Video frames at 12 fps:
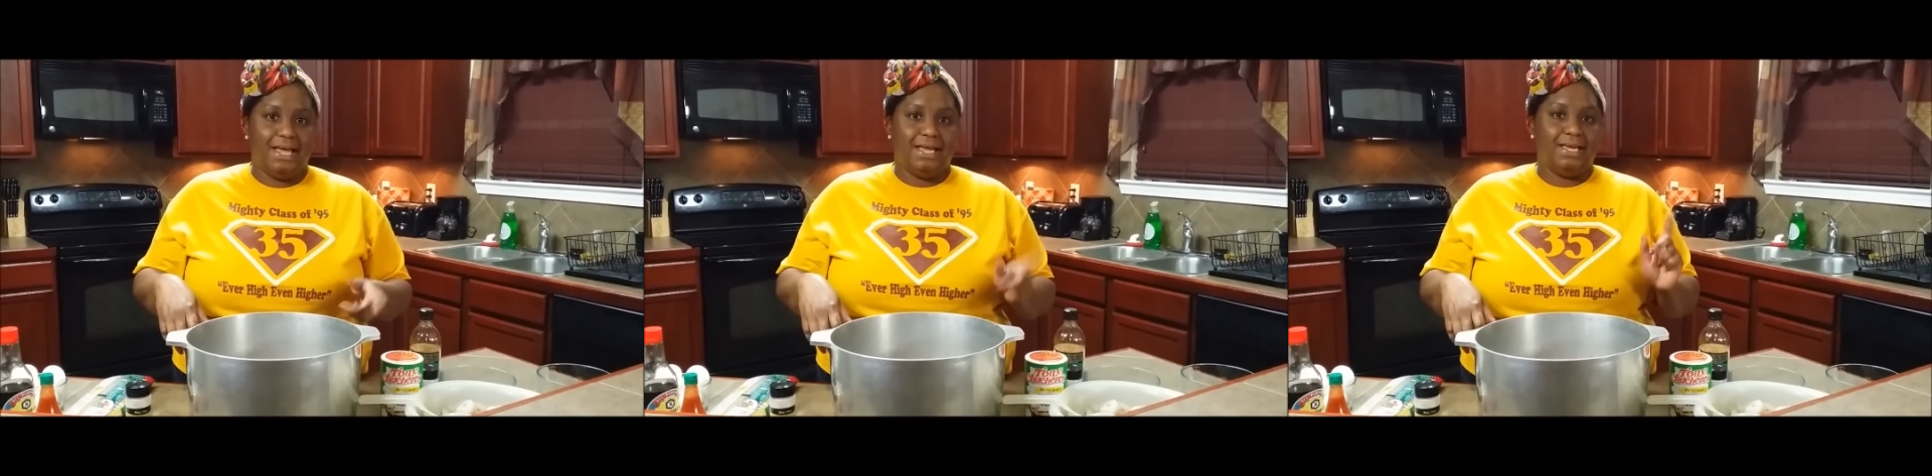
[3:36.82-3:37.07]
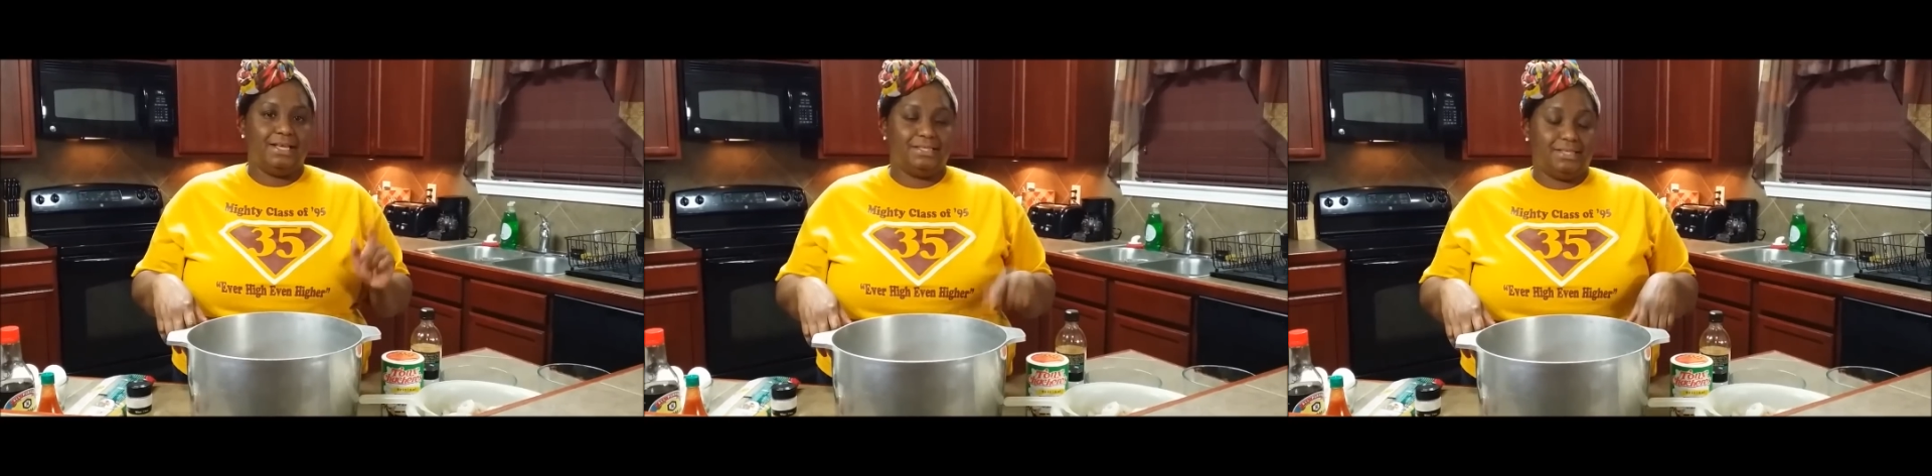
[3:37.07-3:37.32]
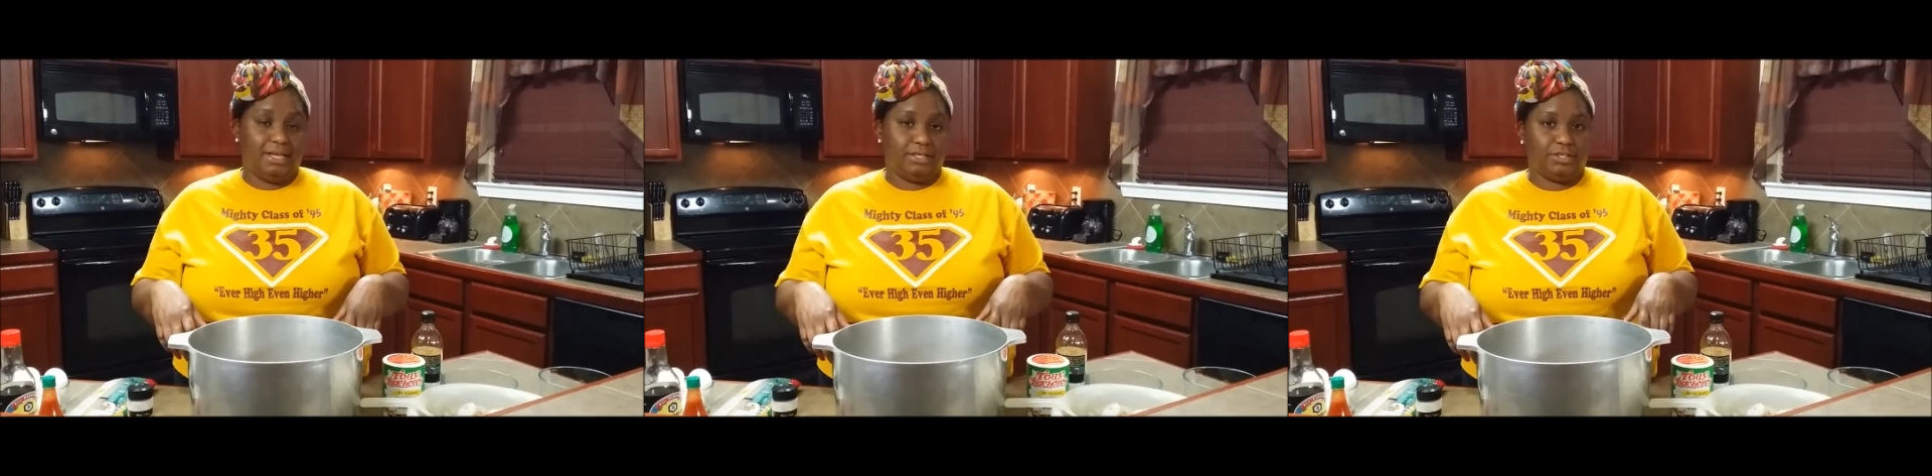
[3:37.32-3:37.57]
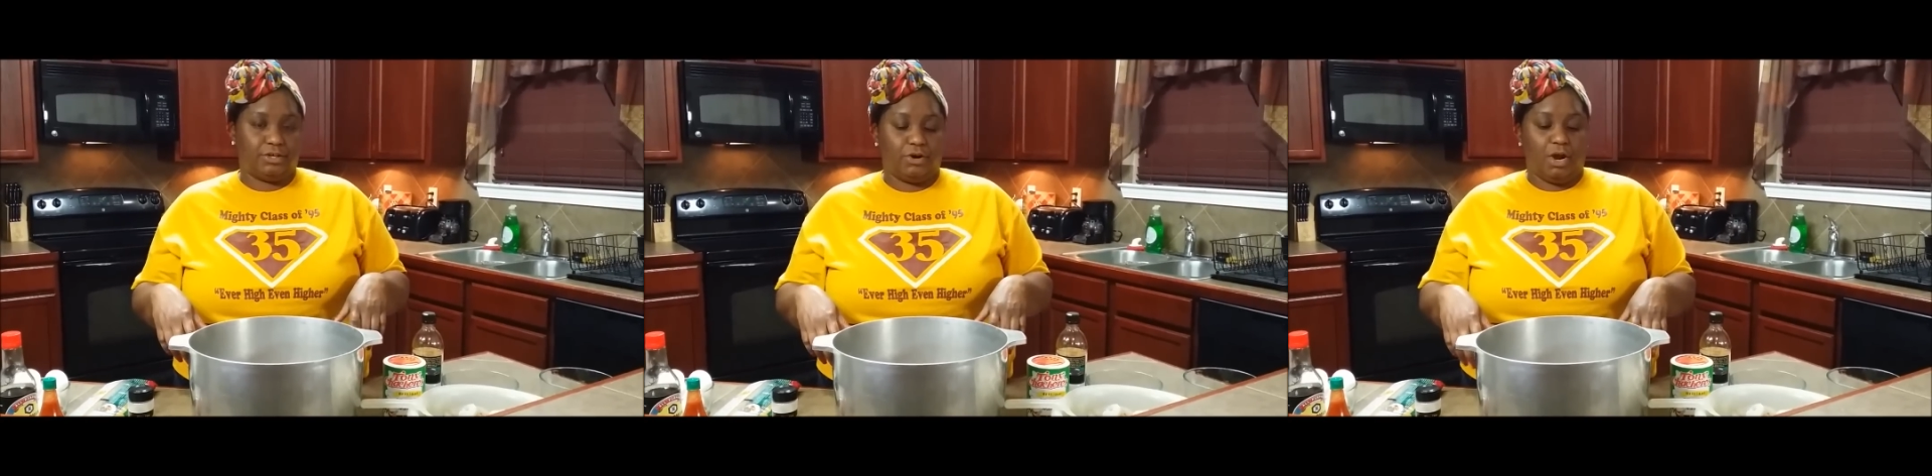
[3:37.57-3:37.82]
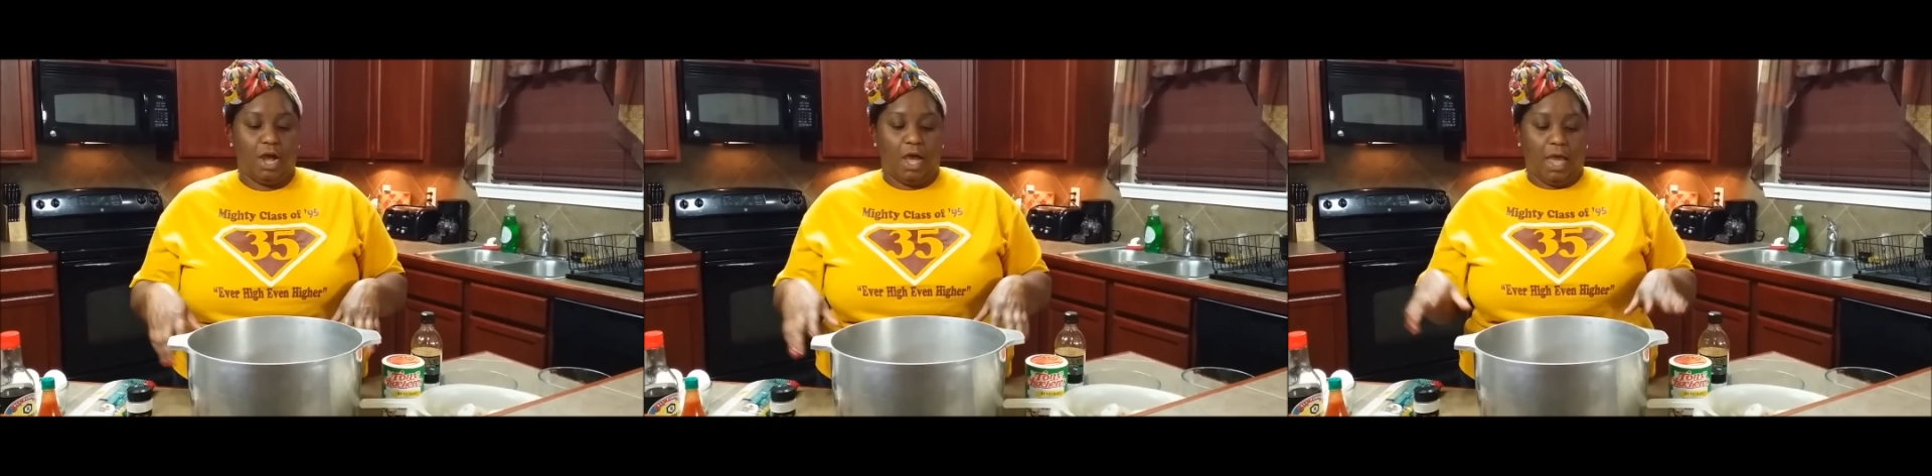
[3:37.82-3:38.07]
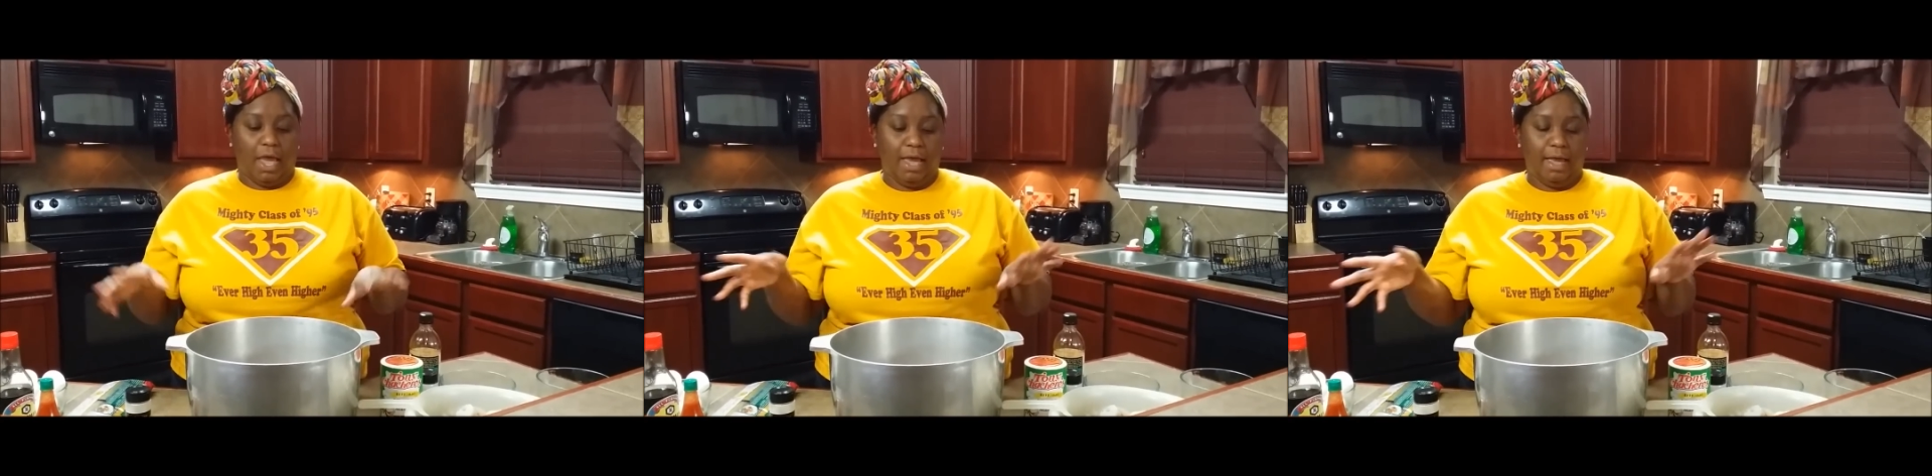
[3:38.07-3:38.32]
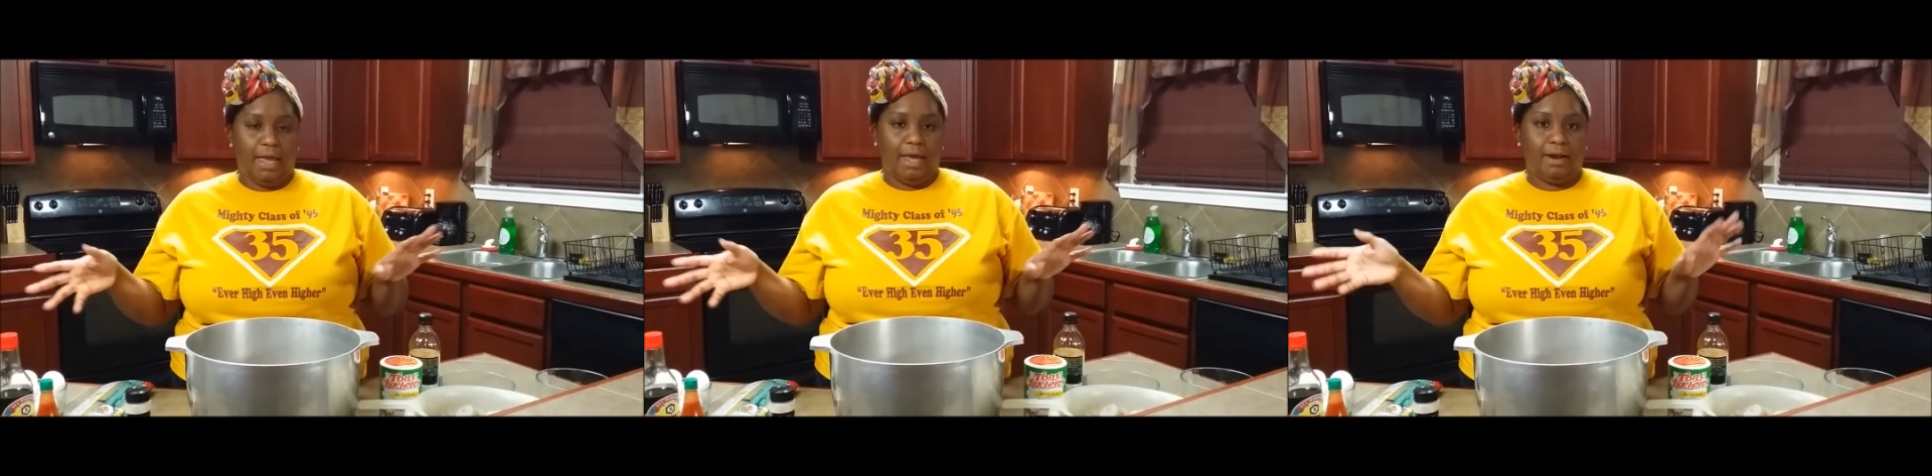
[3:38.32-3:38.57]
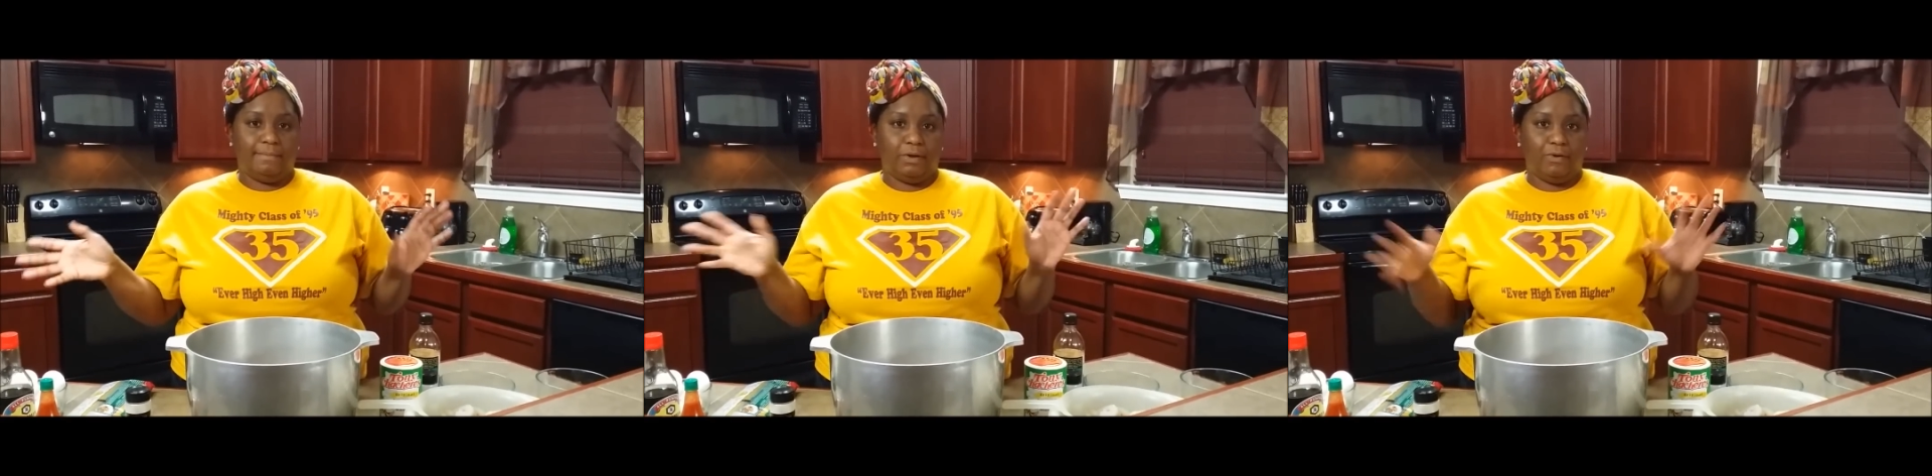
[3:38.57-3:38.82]
and tender.
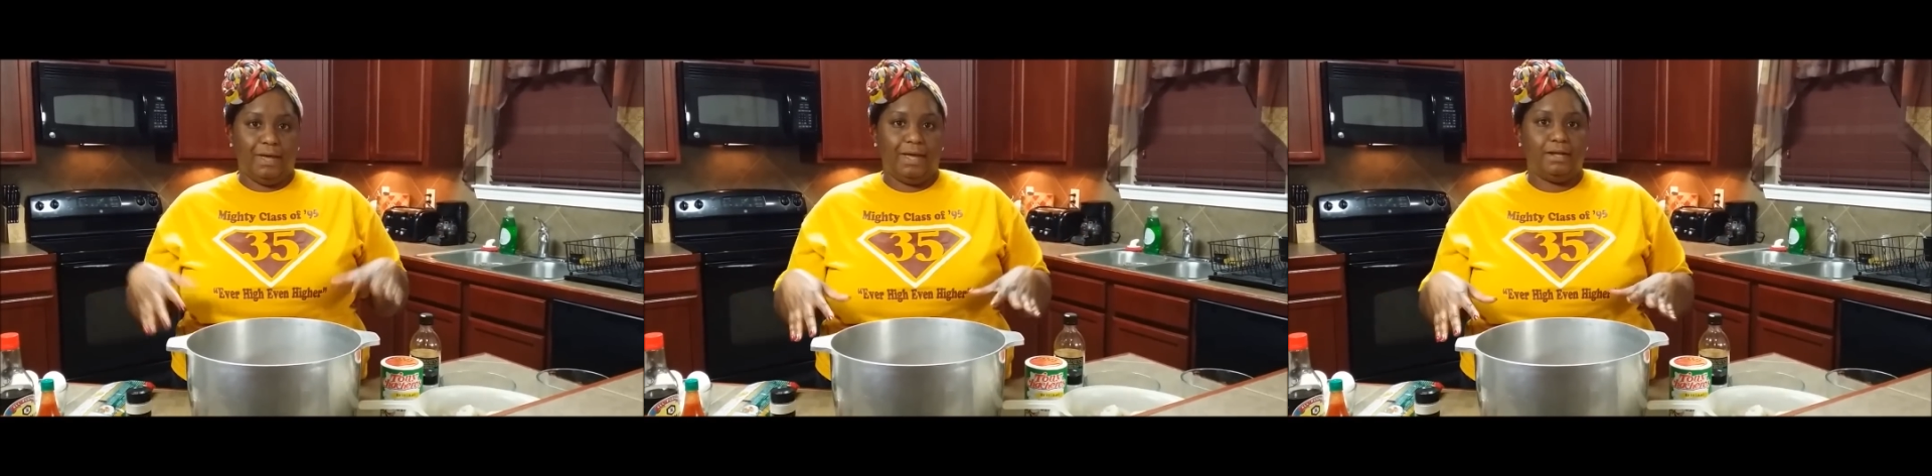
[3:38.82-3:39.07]
And I'm going to go